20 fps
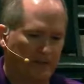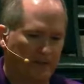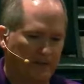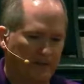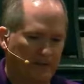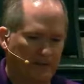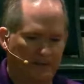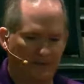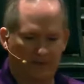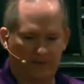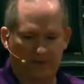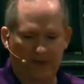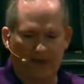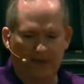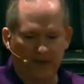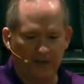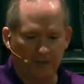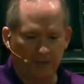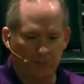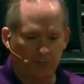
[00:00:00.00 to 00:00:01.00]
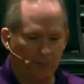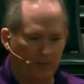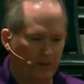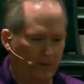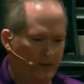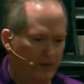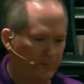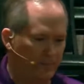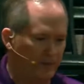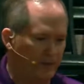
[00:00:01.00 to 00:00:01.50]
it's exciting in one
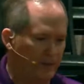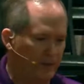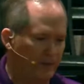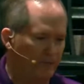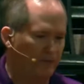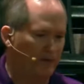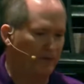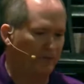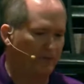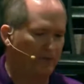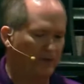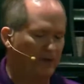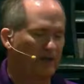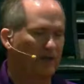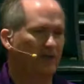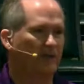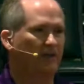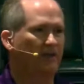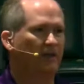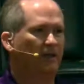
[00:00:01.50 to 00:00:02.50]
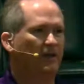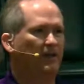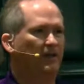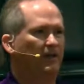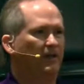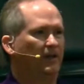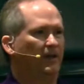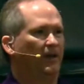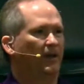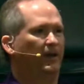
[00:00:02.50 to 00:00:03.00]
way, but I was thinking
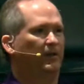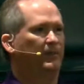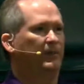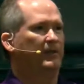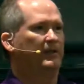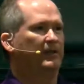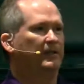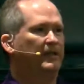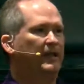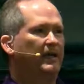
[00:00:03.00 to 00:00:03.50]
in the